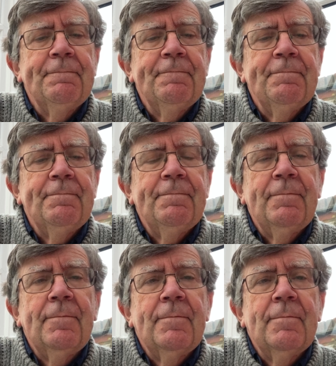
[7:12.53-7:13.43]

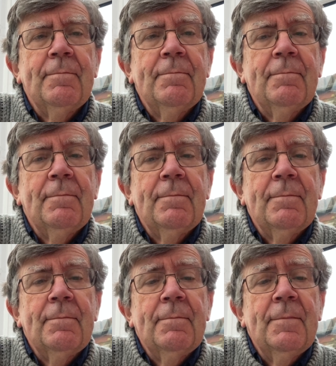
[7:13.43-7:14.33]

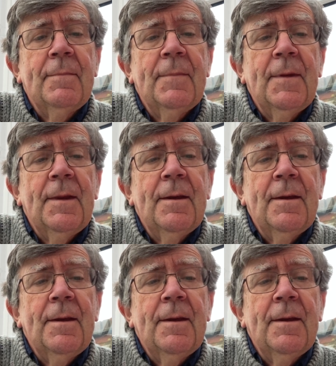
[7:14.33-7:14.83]
Nothing is said.